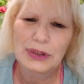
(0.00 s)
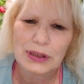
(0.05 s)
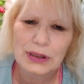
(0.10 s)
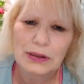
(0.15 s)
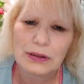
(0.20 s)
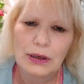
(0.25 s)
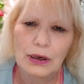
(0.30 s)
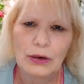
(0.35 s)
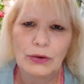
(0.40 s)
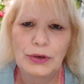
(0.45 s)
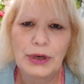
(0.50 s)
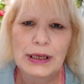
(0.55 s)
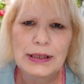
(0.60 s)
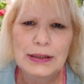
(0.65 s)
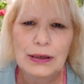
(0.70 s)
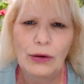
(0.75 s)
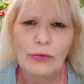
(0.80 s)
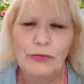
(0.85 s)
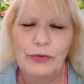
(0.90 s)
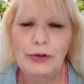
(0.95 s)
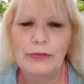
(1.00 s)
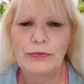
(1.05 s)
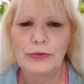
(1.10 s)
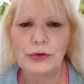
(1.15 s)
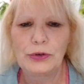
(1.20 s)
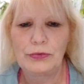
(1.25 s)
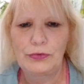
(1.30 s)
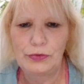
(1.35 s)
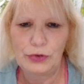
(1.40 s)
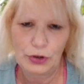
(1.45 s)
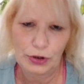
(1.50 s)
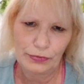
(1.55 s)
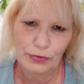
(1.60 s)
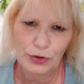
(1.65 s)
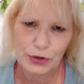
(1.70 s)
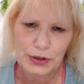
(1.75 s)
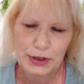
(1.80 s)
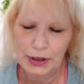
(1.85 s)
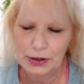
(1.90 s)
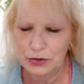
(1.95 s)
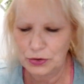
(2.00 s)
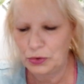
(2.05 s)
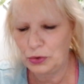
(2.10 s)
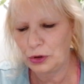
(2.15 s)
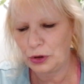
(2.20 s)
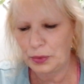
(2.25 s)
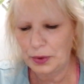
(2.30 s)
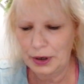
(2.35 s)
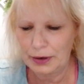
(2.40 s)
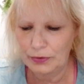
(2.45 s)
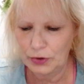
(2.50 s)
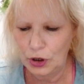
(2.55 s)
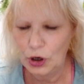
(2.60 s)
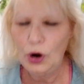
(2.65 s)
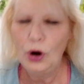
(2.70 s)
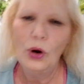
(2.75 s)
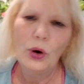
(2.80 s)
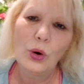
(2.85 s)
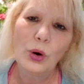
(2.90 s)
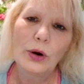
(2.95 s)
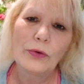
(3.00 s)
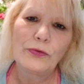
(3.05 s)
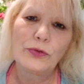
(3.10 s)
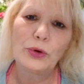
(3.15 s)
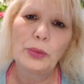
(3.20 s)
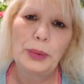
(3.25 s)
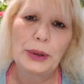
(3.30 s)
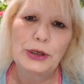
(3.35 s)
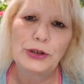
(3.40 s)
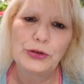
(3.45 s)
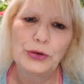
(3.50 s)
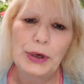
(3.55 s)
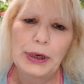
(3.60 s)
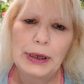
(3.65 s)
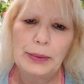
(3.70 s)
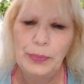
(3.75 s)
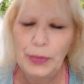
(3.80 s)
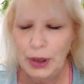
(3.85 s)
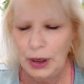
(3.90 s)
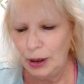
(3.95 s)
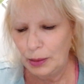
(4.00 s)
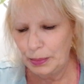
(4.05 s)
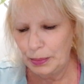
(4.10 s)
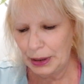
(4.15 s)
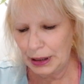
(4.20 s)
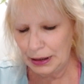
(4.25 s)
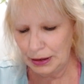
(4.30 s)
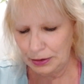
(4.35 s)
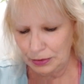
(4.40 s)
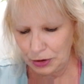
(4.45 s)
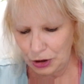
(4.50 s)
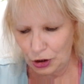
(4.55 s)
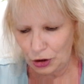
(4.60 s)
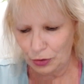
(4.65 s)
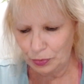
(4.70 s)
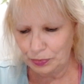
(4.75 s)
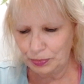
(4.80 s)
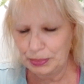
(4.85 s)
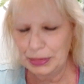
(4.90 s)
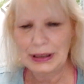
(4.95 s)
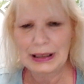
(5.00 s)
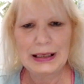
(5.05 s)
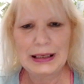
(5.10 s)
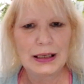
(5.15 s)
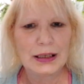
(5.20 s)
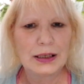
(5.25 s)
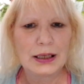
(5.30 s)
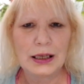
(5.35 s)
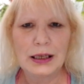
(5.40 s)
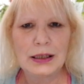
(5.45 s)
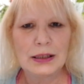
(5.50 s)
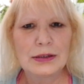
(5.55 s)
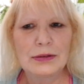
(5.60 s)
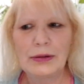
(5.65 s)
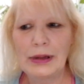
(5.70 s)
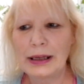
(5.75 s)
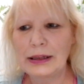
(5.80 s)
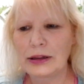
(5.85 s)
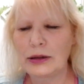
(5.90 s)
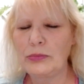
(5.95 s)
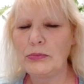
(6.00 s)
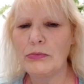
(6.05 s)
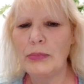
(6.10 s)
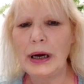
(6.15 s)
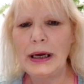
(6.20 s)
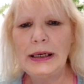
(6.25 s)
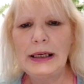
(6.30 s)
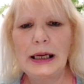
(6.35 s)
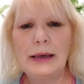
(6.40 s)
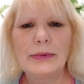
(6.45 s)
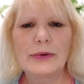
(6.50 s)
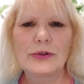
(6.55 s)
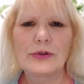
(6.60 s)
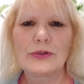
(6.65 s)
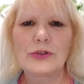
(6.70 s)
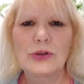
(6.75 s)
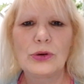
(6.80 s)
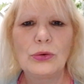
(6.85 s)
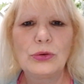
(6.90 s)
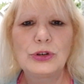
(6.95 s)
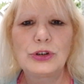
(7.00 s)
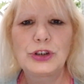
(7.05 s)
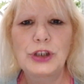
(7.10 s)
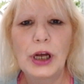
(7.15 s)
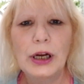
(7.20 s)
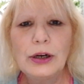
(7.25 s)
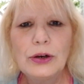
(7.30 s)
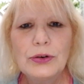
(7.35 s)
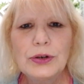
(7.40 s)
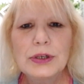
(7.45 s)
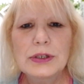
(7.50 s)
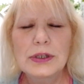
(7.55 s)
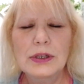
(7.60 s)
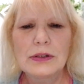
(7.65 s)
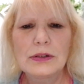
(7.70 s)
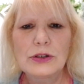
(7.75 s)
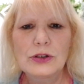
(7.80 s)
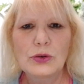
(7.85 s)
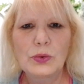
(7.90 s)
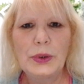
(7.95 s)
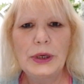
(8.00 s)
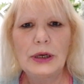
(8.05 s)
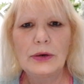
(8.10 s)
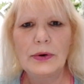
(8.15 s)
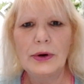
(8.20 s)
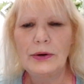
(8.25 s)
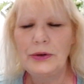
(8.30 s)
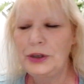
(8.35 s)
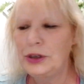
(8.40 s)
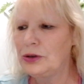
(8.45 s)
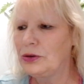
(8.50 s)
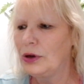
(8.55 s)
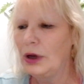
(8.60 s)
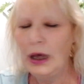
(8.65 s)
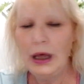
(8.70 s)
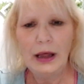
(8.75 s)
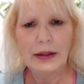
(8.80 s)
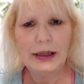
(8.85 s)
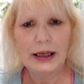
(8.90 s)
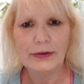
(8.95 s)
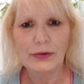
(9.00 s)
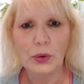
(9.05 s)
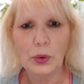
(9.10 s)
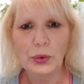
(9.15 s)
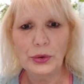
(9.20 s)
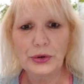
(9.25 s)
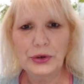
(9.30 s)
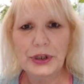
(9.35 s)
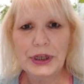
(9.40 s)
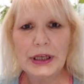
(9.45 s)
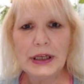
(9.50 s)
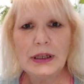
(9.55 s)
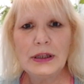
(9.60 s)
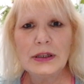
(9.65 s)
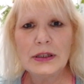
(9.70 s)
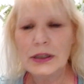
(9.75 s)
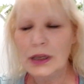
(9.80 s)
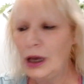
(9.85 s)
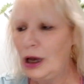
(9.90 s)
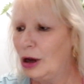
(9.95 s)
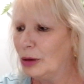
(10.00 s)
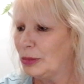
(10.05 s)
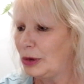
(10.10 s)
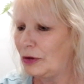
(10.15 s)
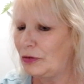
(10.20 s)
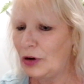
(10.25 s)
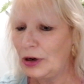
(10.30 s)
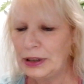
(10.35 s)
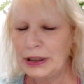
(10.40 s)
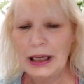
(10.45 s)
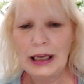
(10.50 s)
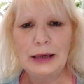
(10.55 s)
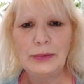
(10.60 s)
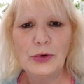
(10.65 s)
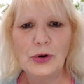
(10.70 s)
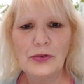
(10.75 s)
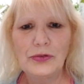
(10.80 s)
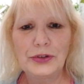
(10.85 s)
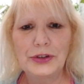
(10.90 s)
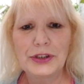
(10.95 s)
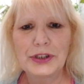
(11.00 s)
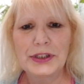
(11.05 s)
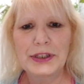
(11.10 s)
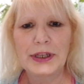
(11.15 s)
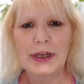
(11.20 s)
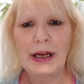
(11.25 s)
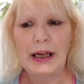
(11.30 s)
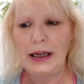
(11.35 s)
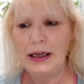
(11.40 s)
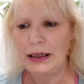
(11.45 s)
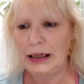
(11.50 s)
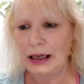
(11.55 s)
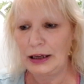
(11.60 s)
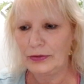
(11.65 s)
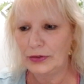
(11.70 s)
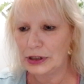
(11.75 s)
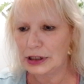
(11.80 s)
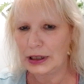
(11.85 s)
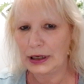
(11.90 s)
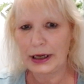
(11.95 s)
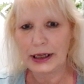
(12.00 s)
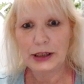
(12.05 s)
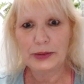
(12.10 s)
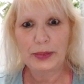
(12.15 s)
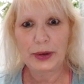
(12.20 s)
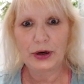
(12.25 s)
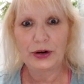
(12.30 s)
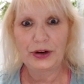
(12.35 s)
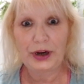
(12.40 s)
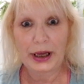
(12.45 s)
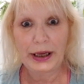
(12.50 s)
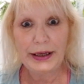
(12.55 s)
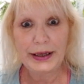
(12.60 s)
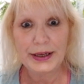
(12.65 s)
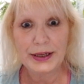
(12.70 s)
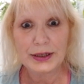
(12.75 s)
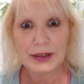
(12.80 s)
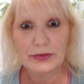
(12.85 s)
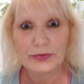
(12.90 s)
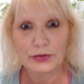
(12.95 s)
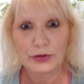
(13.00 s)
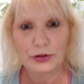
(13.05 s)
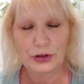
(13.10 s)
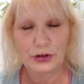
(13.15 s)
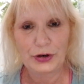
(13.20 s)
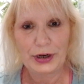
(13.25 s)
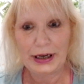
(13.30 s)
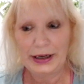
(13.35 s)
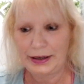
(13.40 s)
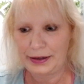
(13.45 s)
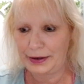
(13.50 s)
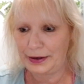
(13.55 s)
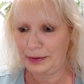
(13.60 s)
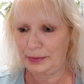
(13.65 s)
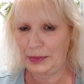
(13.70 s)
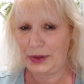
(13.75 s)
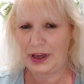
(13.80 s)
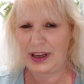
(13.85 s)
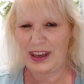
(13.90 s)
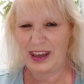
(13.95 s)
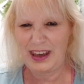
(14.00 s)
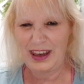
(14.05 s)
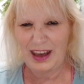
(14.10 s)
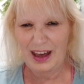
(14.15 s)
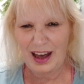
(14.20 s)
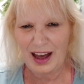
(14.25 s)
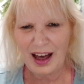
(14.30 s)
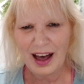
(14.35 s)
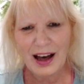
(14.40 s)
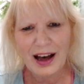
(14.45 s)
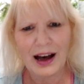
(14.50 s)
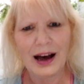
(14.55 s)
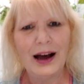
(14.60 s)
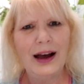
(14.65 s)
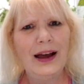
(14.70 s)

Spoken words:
you know, nice outfit for the first day of school or whatever, or for picture day. But you know, but he's like, my neighbors are so generous and sweet around here. They have older kids. My friend came over just today and gave us a nice pair of Nikes for Drayden. I'm like, yeah,